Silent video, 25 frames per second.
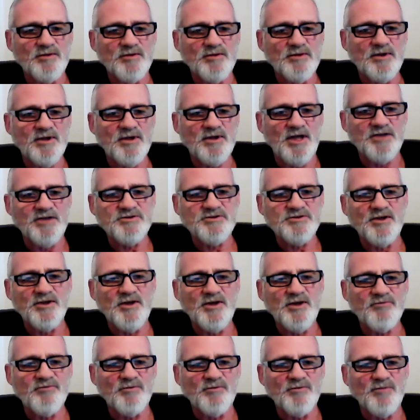I can't say
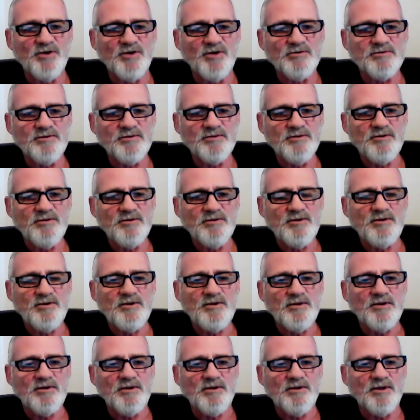enough about
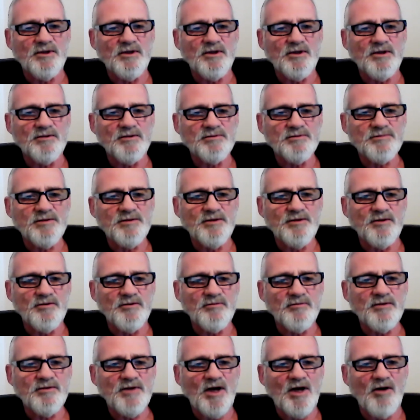
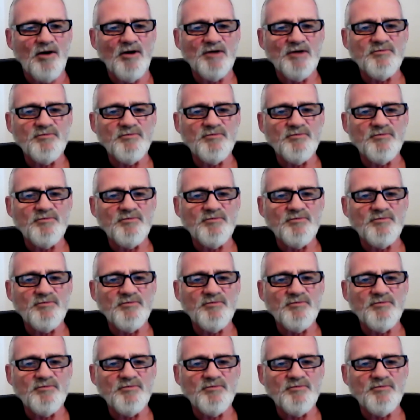how